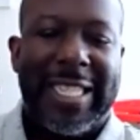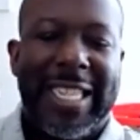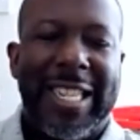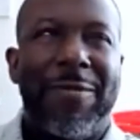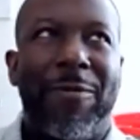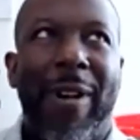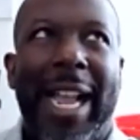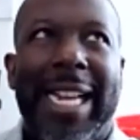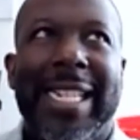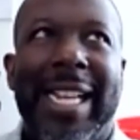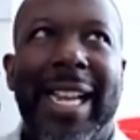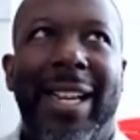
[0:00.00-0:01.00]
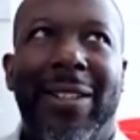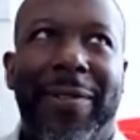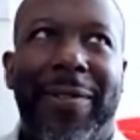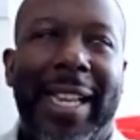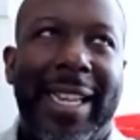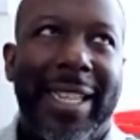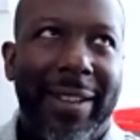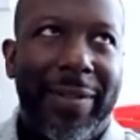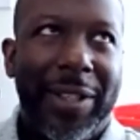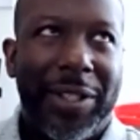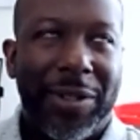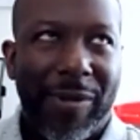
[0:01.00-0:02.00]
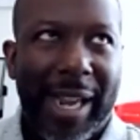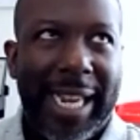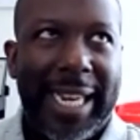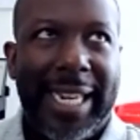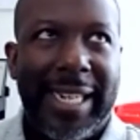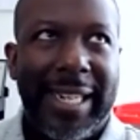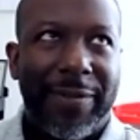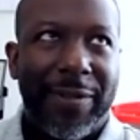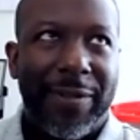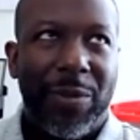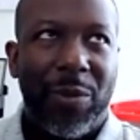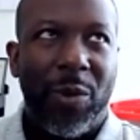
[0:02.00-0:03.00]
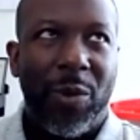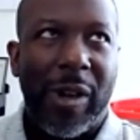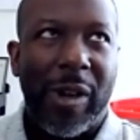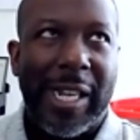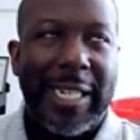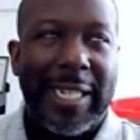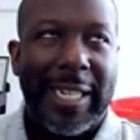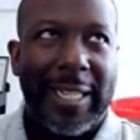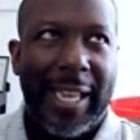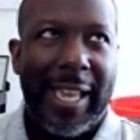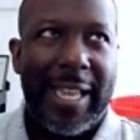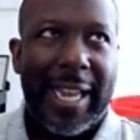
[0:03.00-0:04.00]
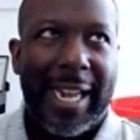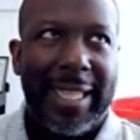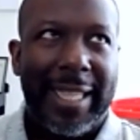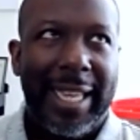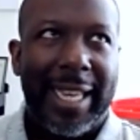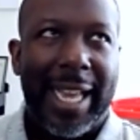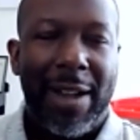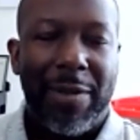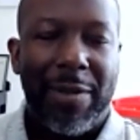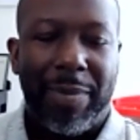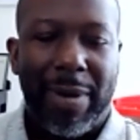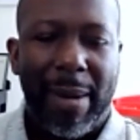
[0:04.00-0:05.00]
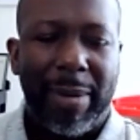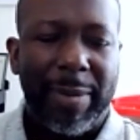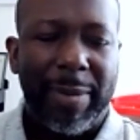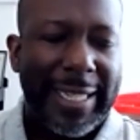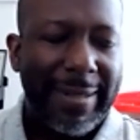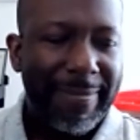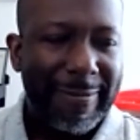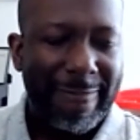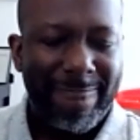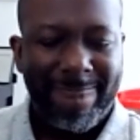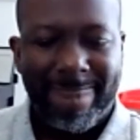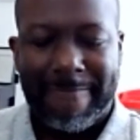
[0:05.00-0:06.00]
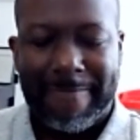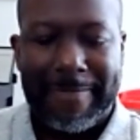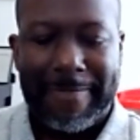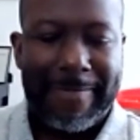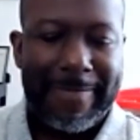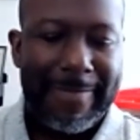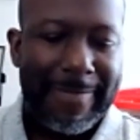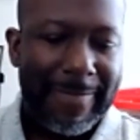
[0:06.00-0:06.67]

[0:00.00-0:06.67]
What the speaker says: Right now, if I had to give this a rating from 1 to 10, I think I would probably mm,